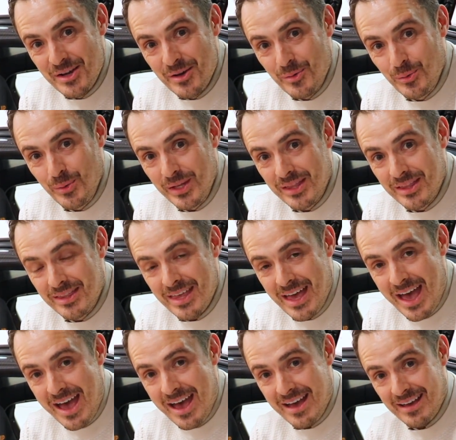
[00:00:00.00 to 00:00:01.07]
with
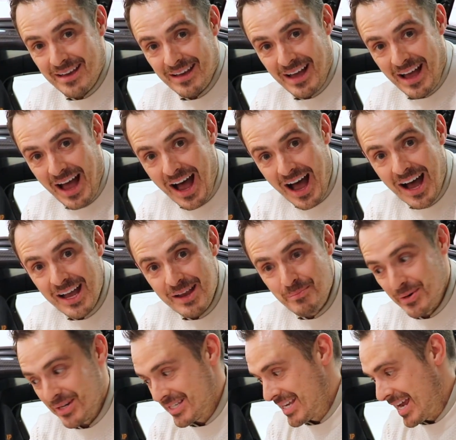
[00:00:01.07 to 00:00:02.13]
their
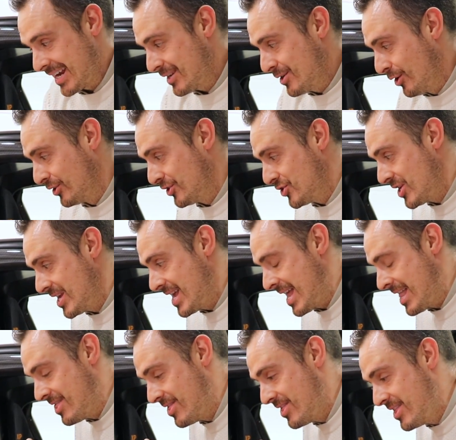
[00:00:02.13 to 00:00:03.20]
hybrid technology
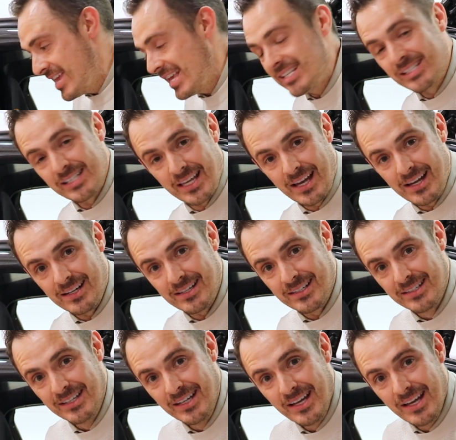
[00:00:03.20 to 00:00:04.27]
in this car,